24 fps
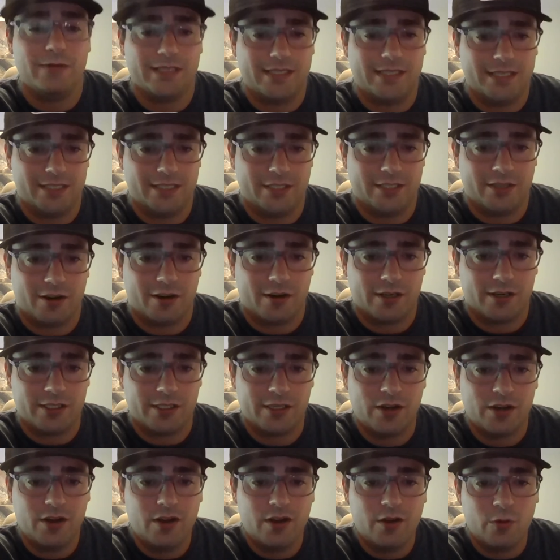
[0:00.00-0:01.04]
discharge
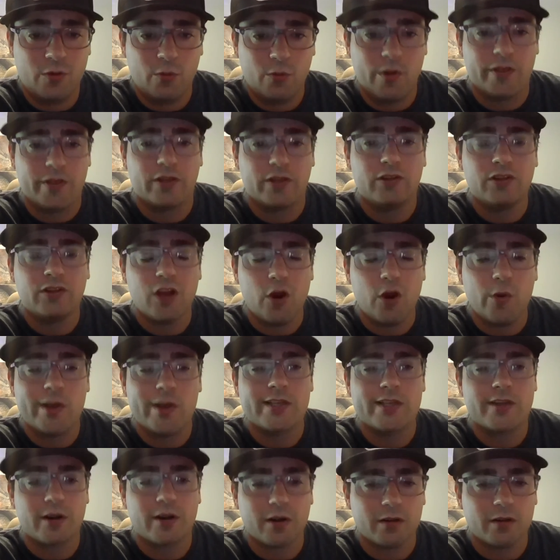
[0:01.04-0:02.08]
with low
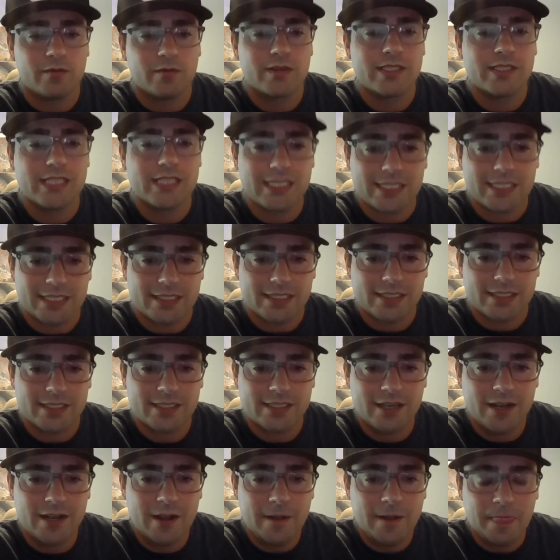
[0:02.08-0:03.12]
internal resistance,
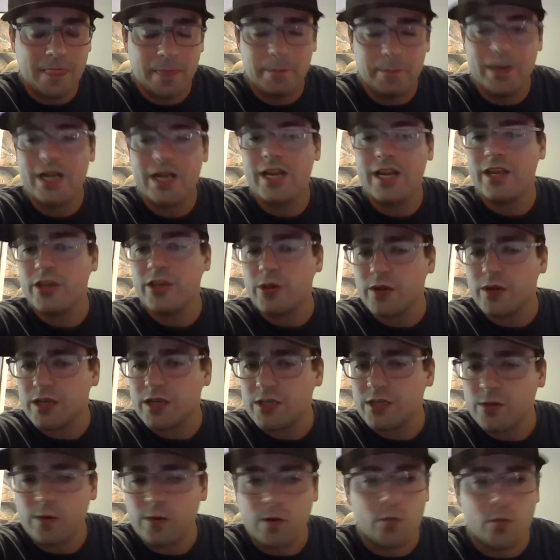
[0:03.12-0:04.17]
meaning you can
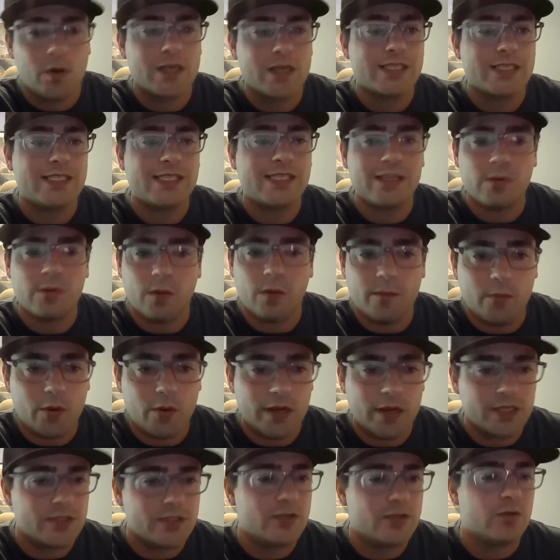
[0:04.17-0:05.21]
do a 1C,
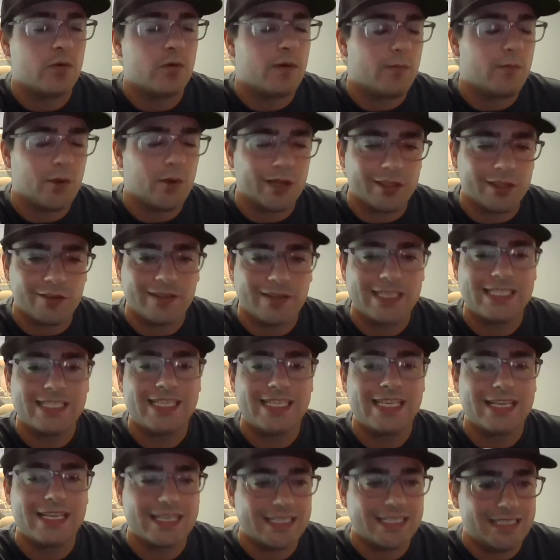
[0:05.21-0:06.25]
1.2,
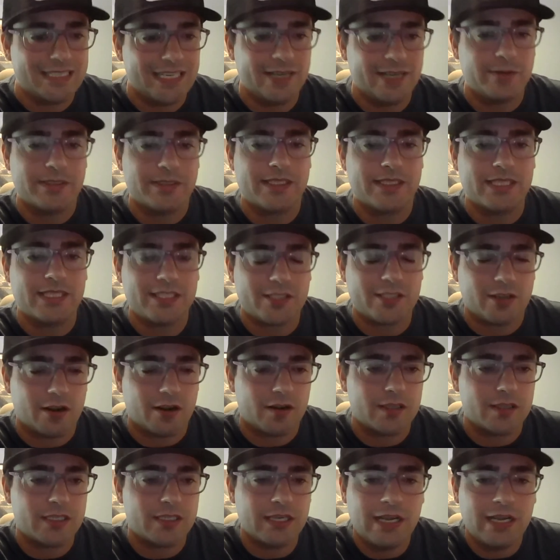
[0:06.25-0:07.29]
1.3C continuous
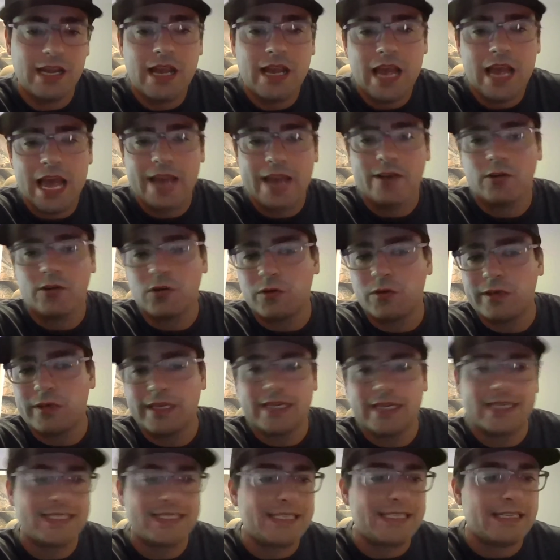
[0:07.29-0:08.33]
discharge, and you're only
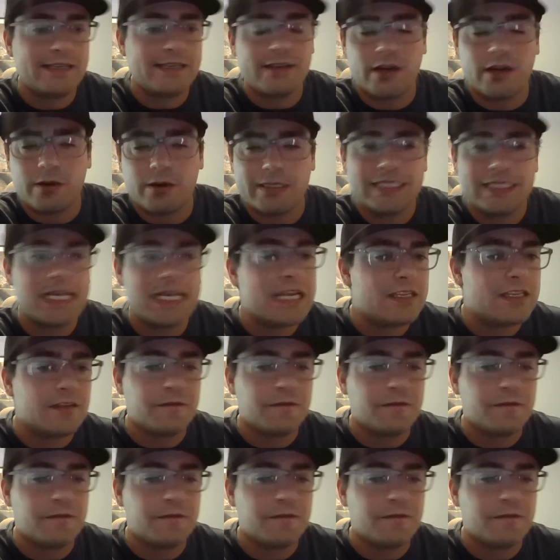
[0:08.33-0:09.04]
going to see, a 10 to